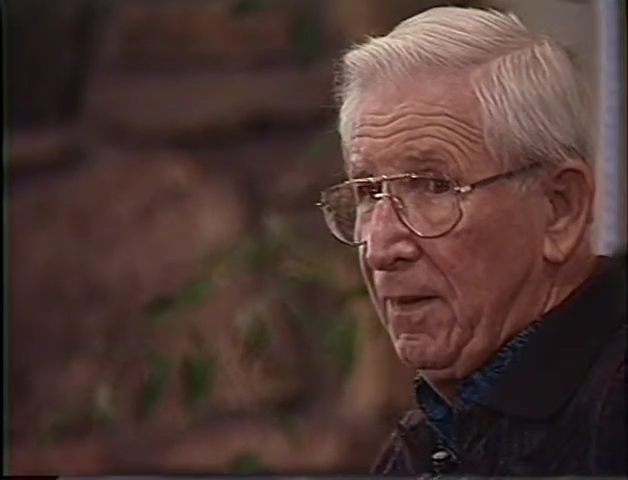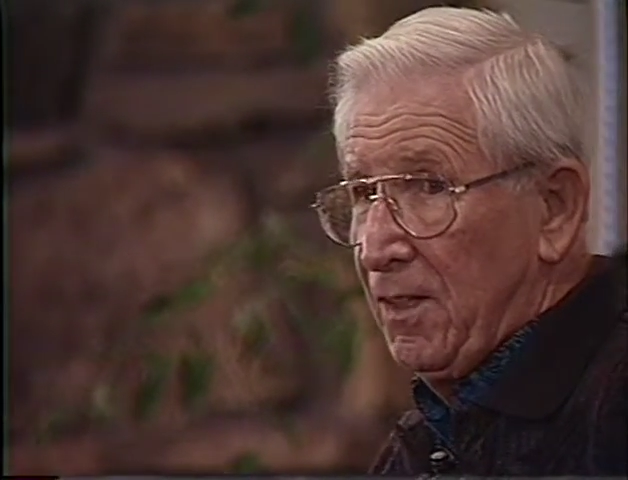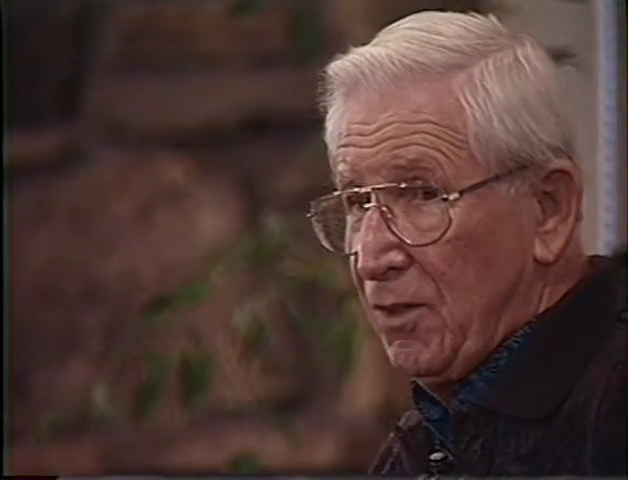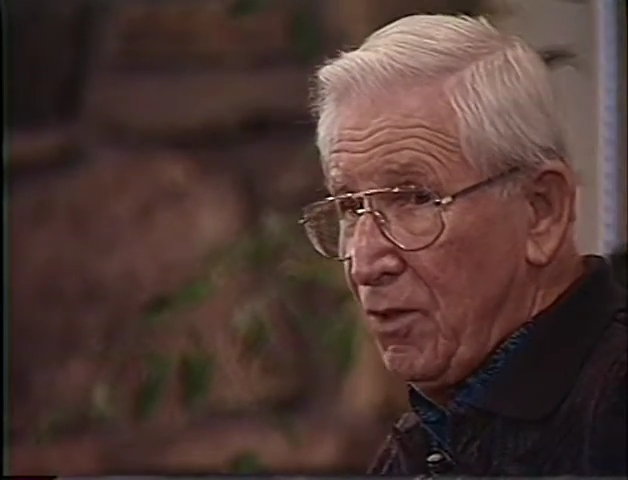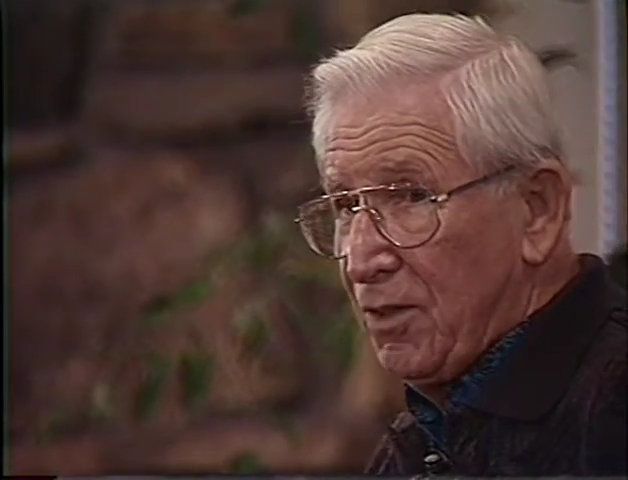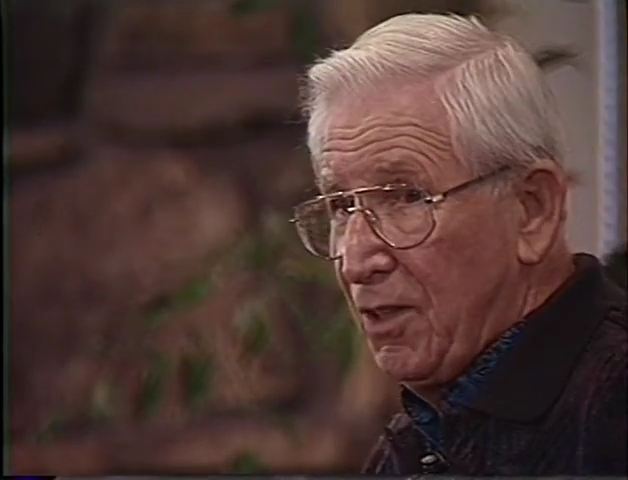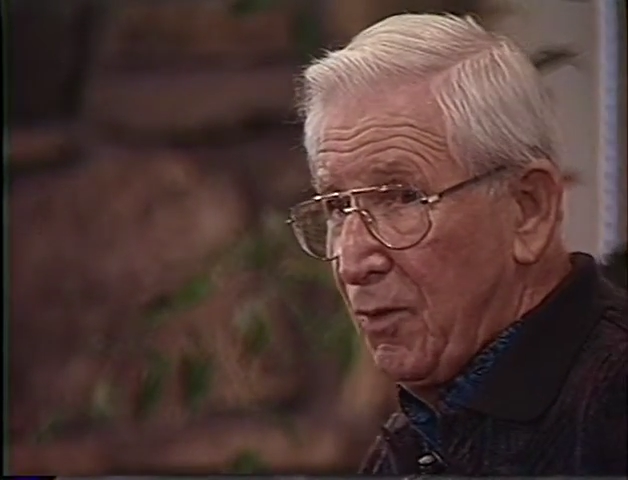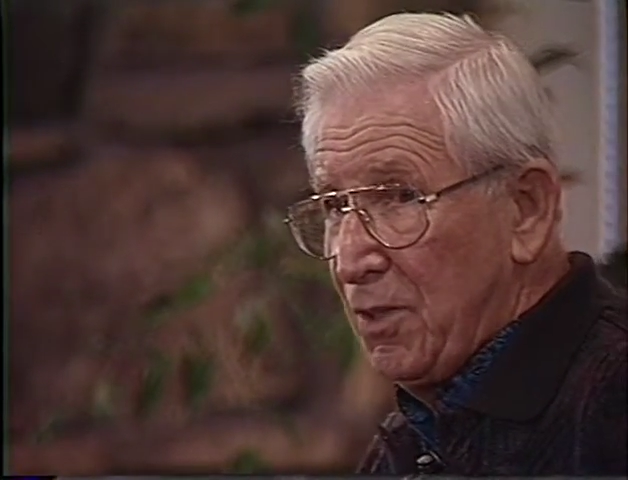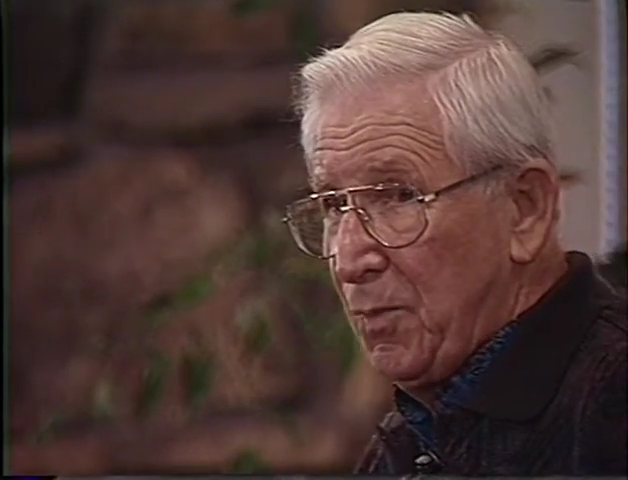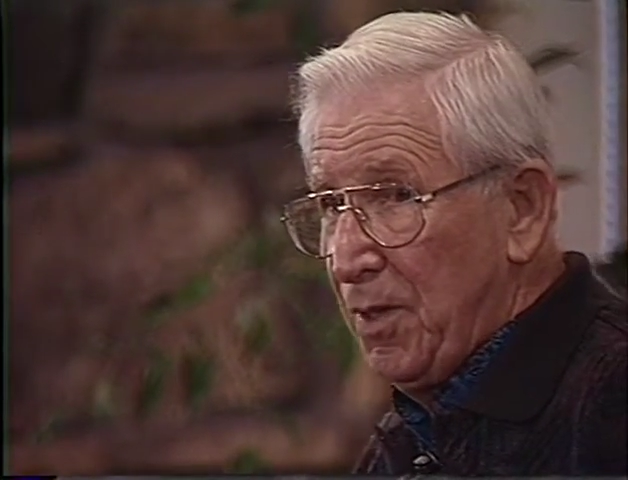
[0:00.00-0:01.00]
He's learned to know
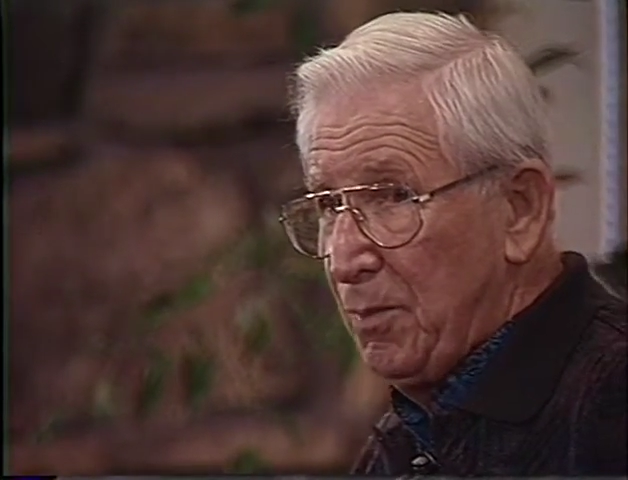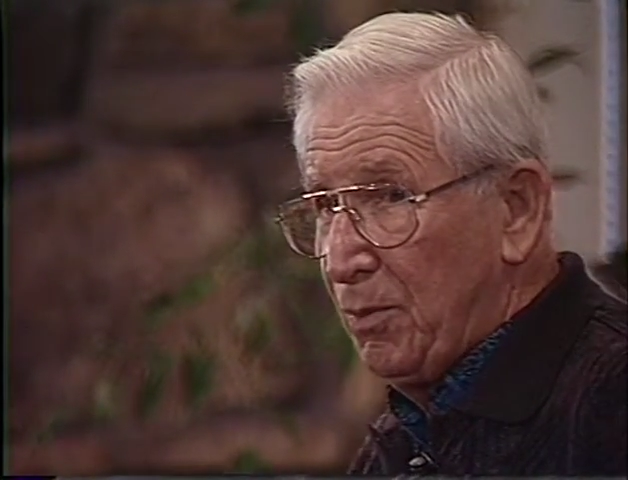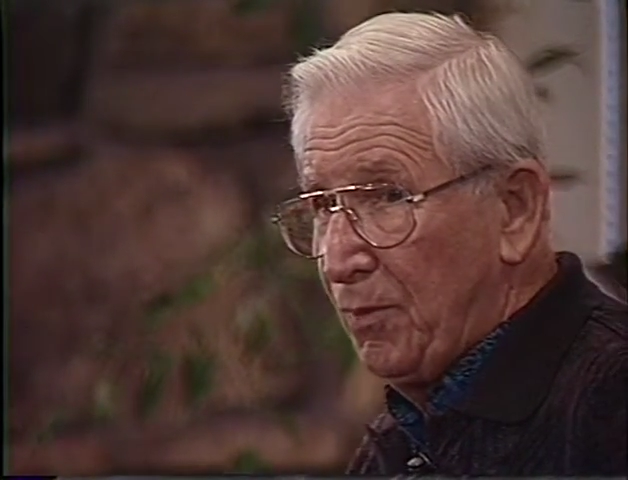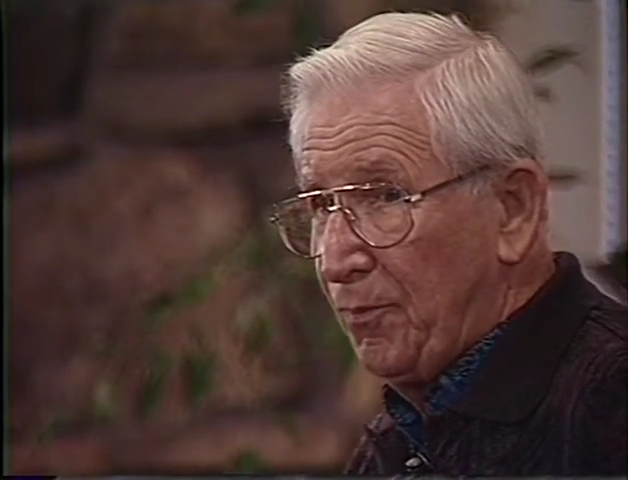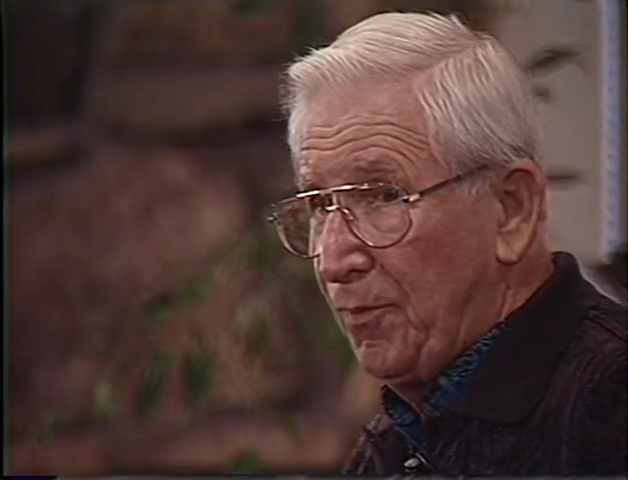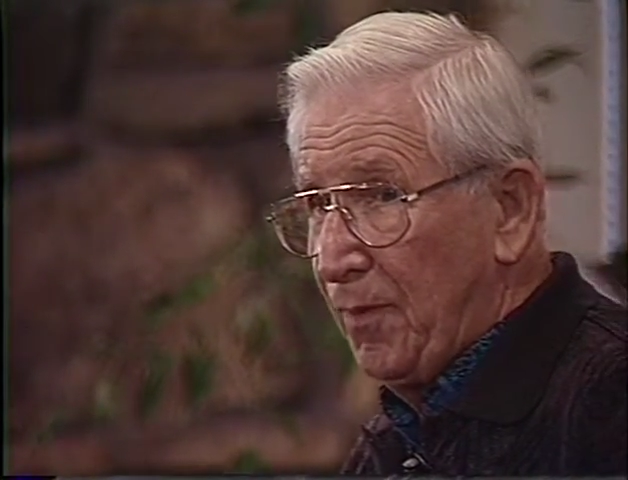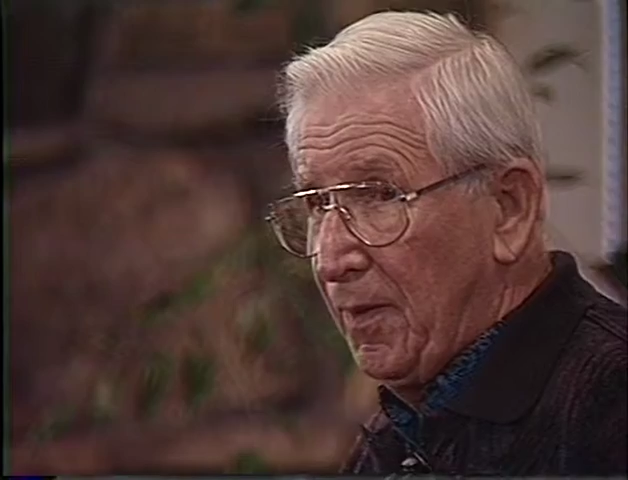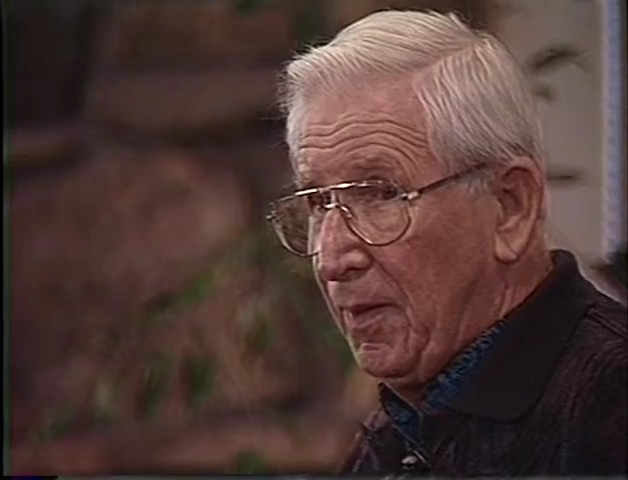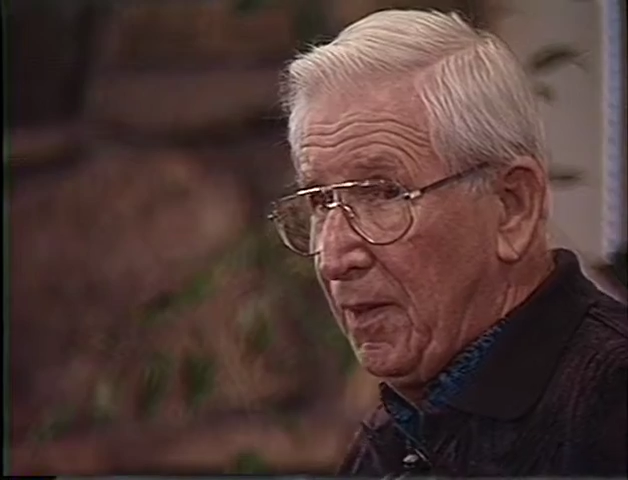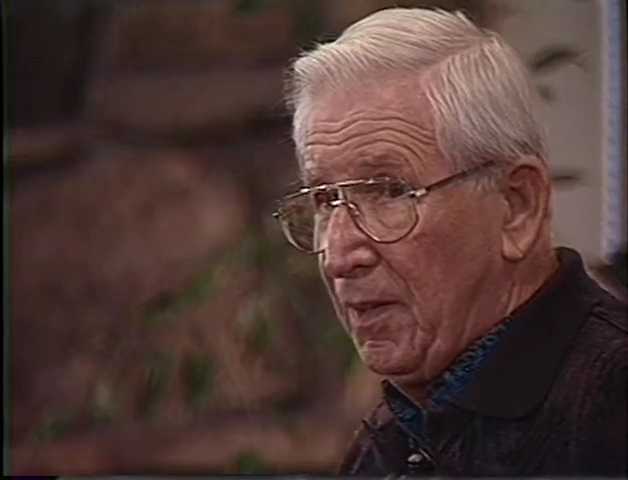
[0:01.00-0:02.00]
his people.
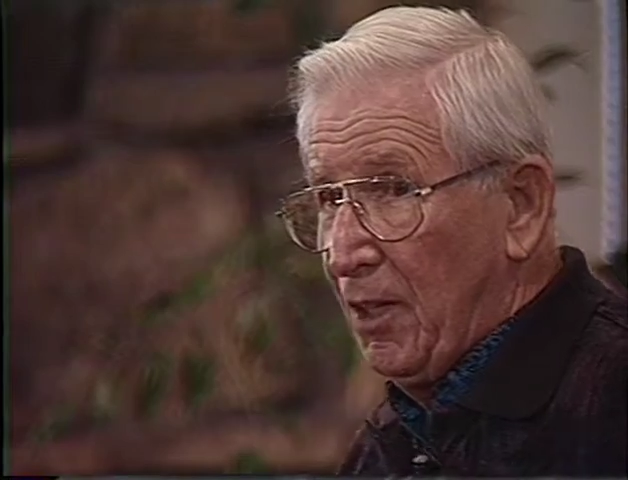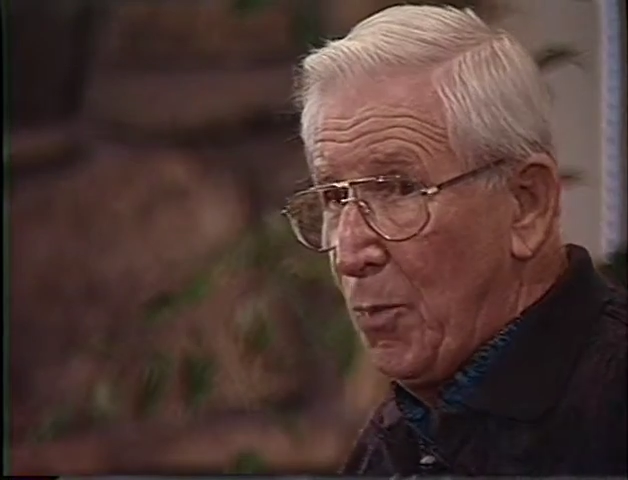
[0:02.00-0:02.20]
Now,